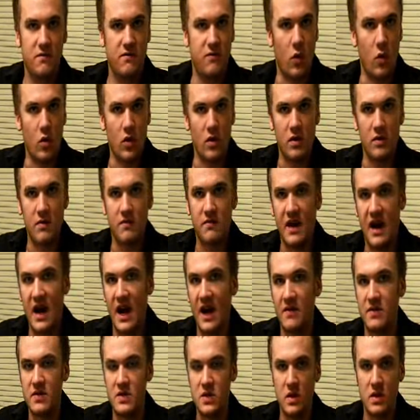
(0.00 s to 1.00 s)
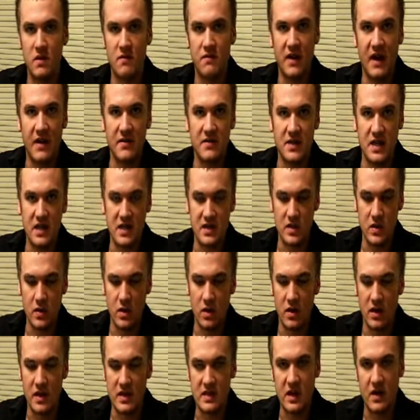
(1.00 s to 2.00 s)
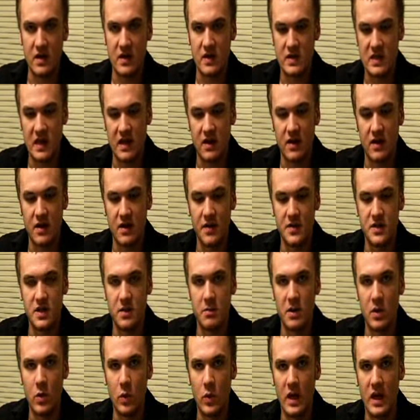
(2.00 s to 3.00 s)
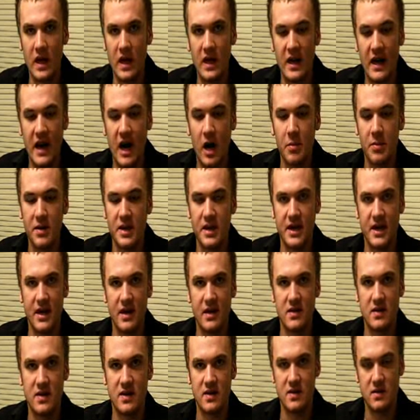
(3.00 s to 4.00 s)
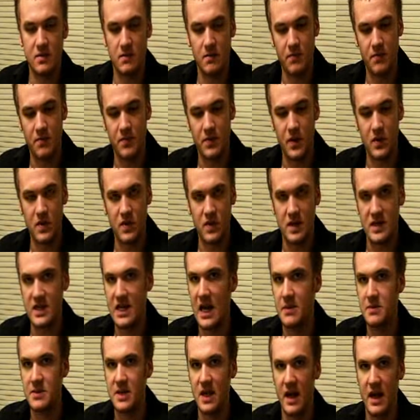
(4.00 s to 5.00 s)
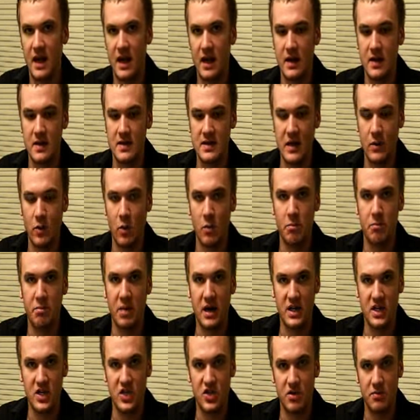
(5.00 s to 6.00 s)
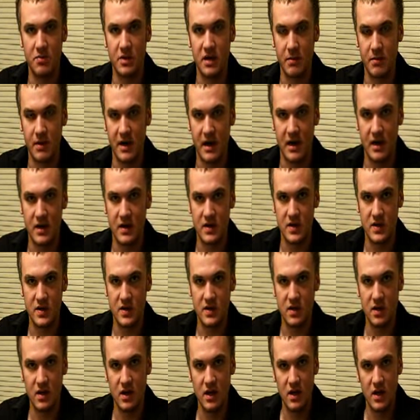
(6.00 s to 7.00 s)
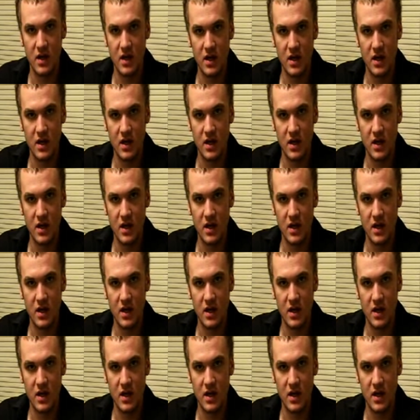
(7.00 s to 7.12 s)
4-5 suited, 5-6 suited, etc., to be weeded out, because those are the types of hands that will bust your big pairs